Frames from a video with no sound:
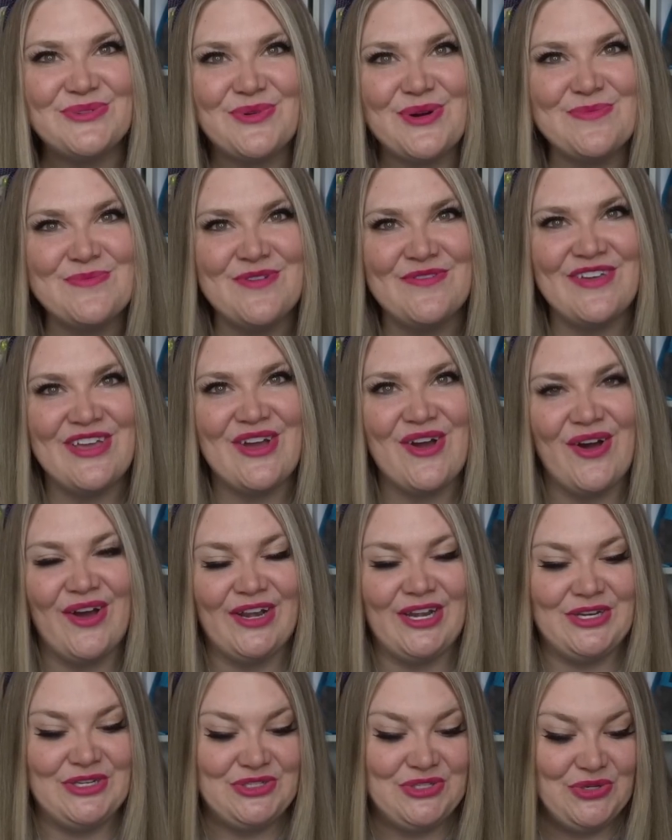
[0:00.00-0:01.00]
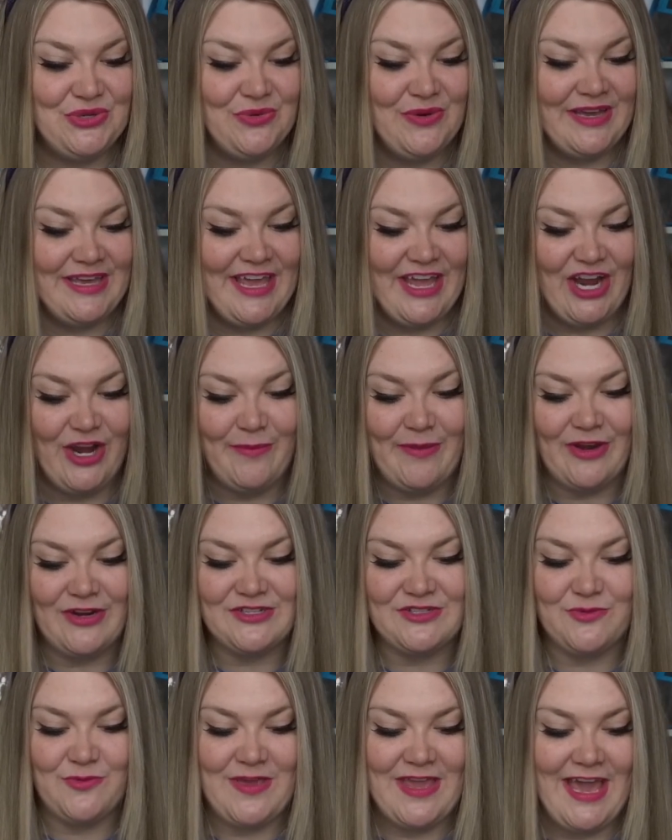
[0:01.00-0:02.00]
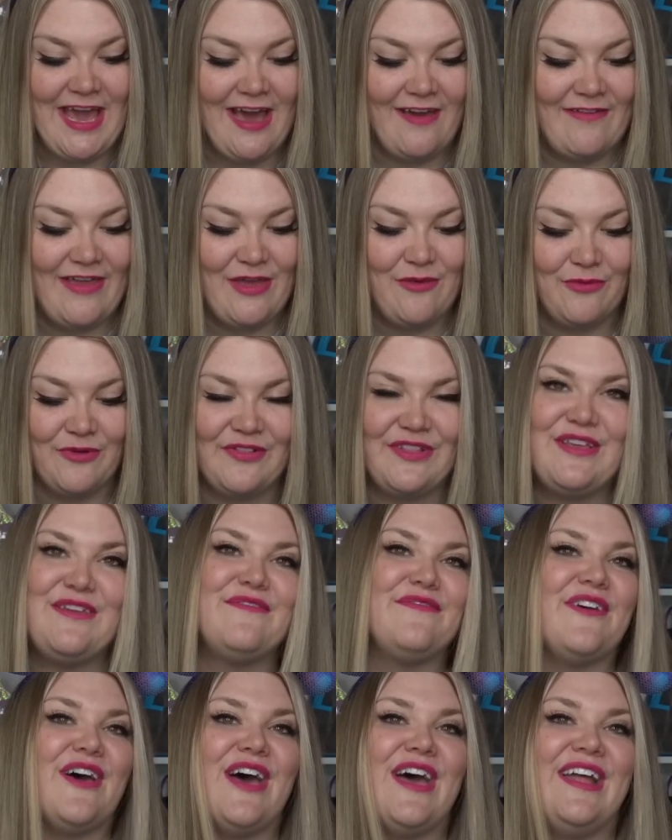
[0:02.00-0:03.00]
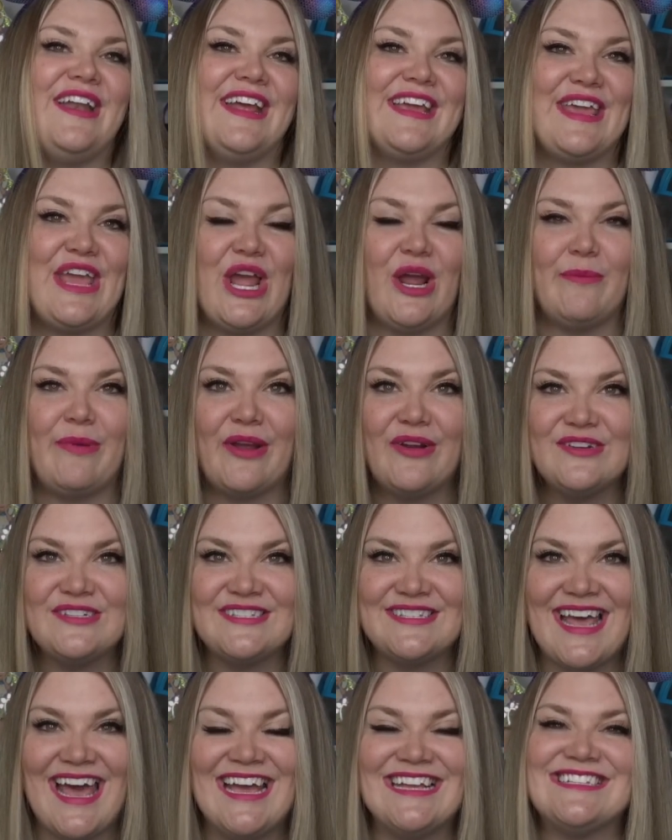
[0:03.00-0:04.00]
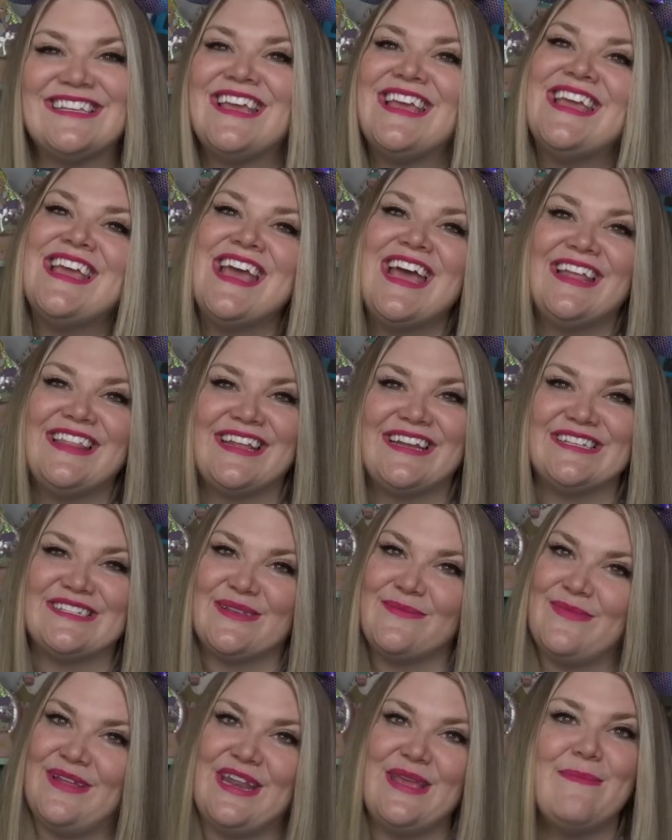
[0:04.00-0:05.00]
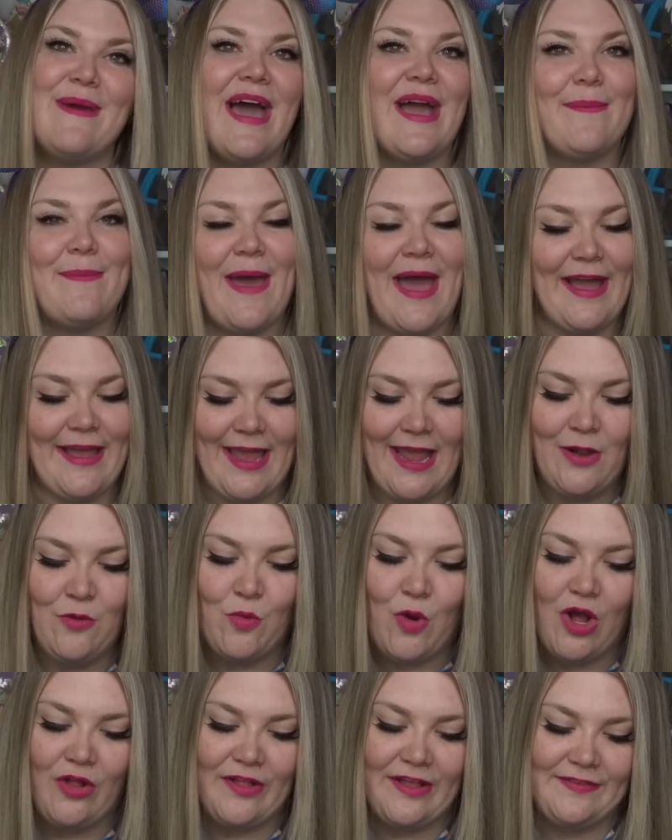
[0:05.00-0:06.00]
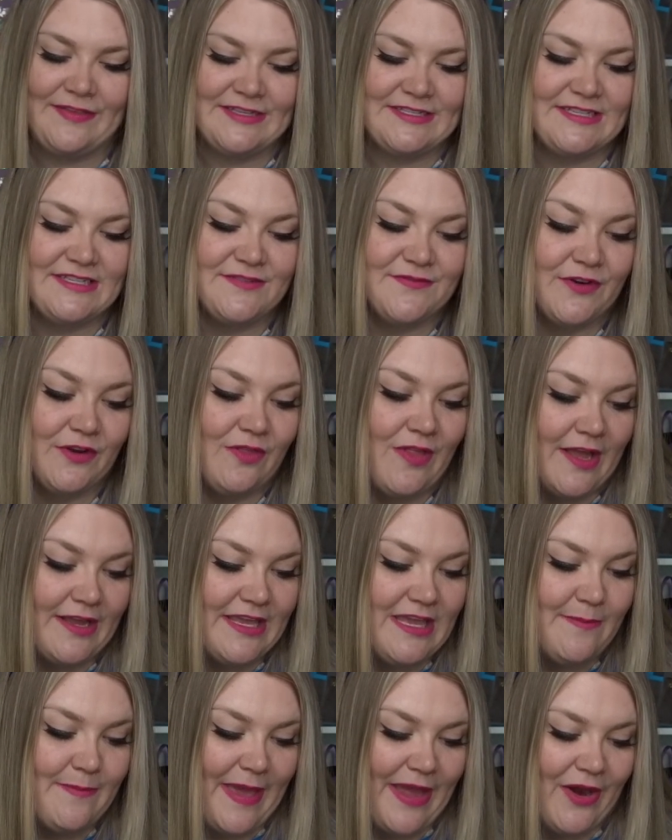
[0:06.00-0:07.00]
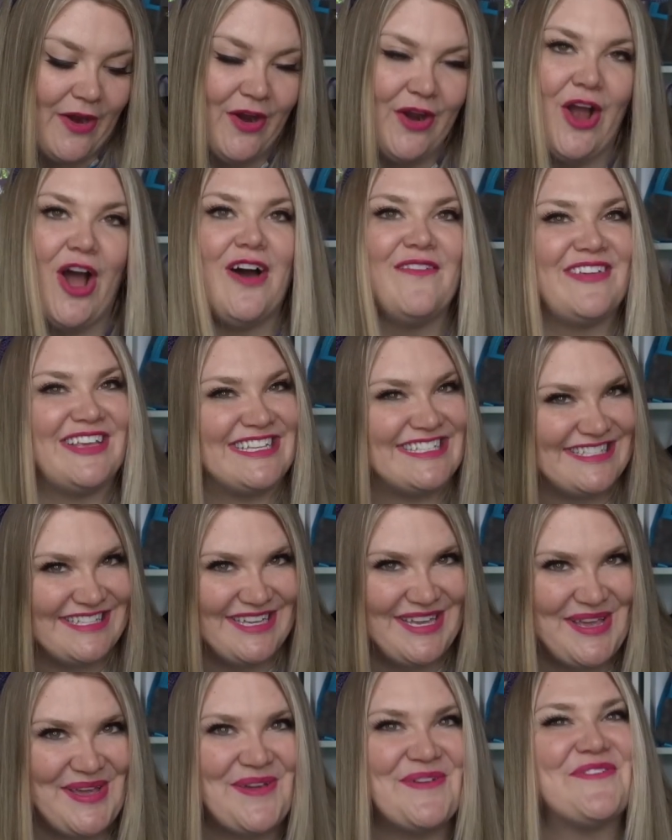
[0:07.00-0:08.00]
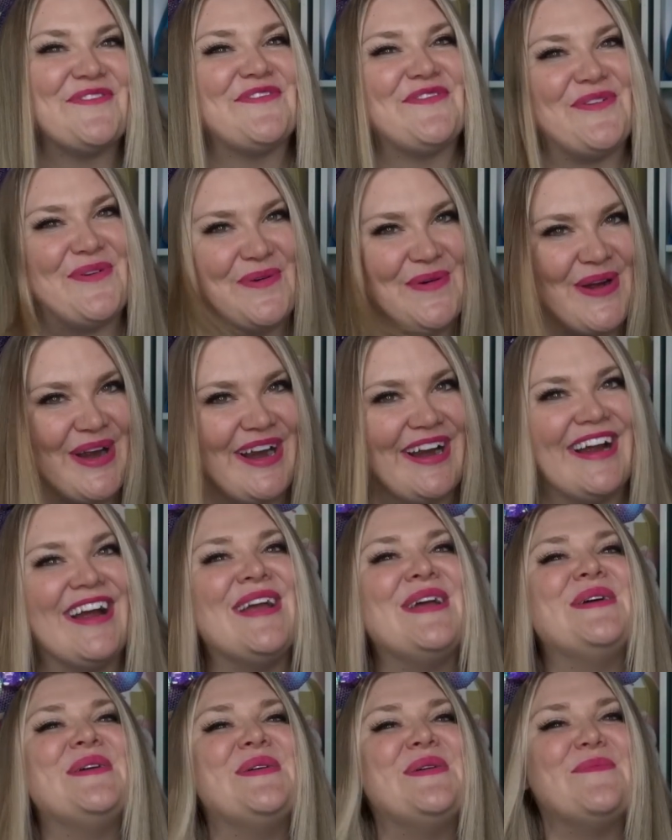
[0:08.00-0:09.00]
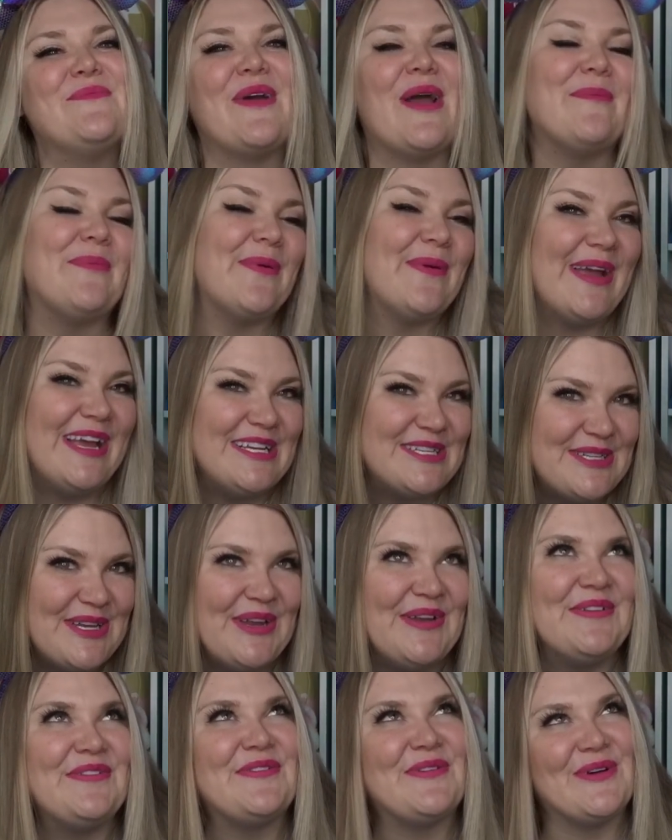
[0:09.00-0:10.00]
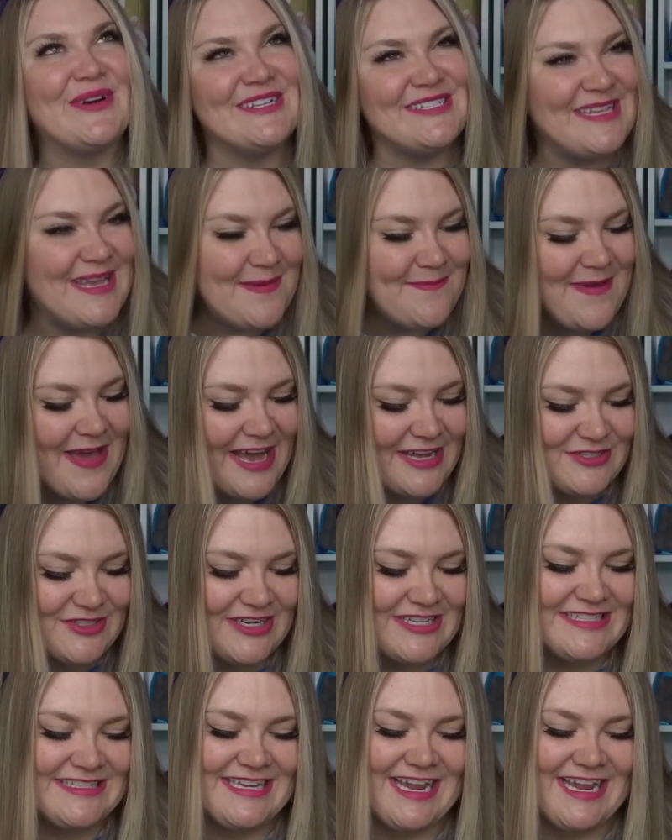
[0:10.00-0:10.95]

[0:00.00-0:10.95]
we're moving on to Care Bears. We have a really fun Care Bears set that is a mini backpack and wallet. This is for Lucky Bear, obviously, for preparation for Saint Patrick's